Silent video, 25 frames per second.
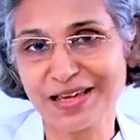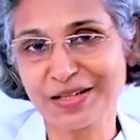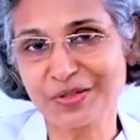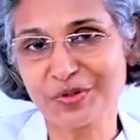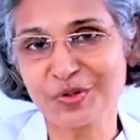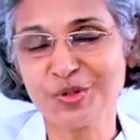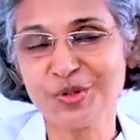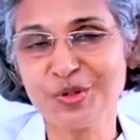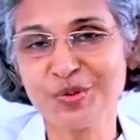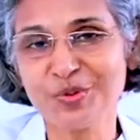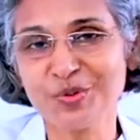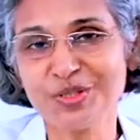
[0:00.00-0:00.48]

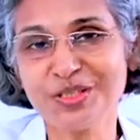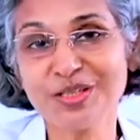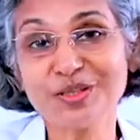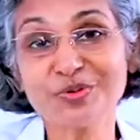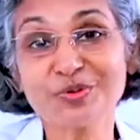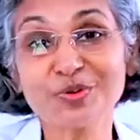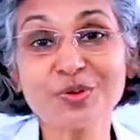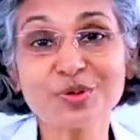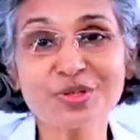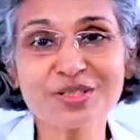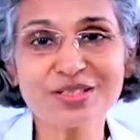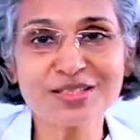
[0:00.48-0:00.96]
actually we are
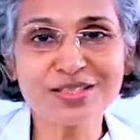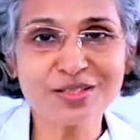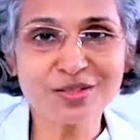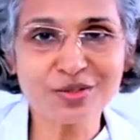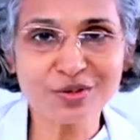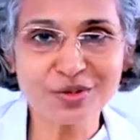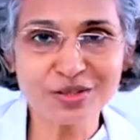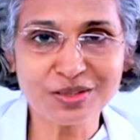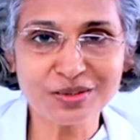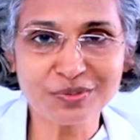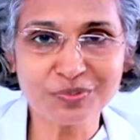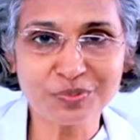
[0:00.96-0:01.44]
focusing
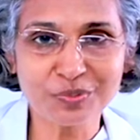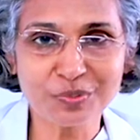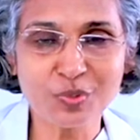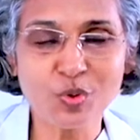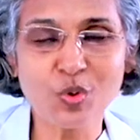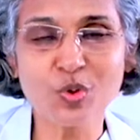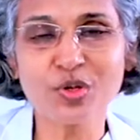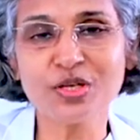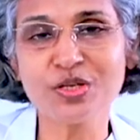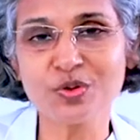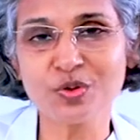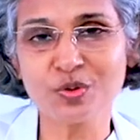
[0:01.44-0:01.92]
on the
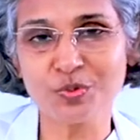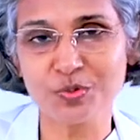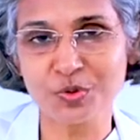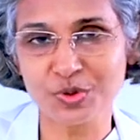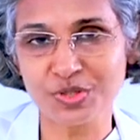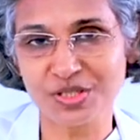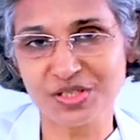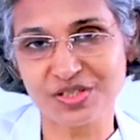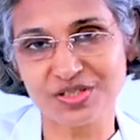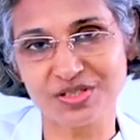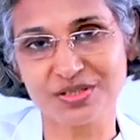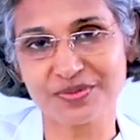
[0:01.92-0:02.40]
body
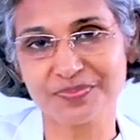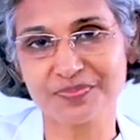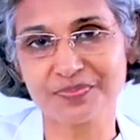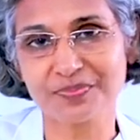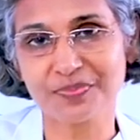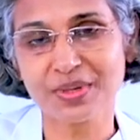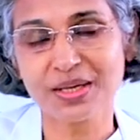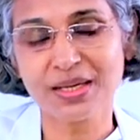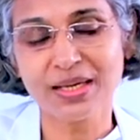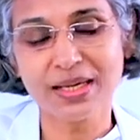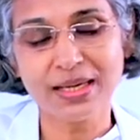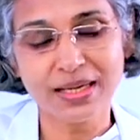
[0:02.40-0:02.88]
composition.
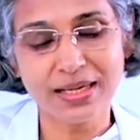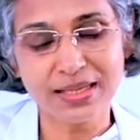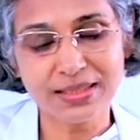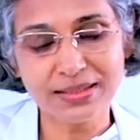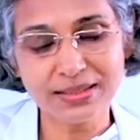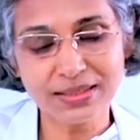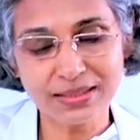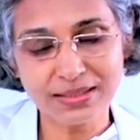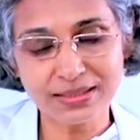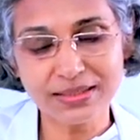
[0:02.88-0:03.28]
In the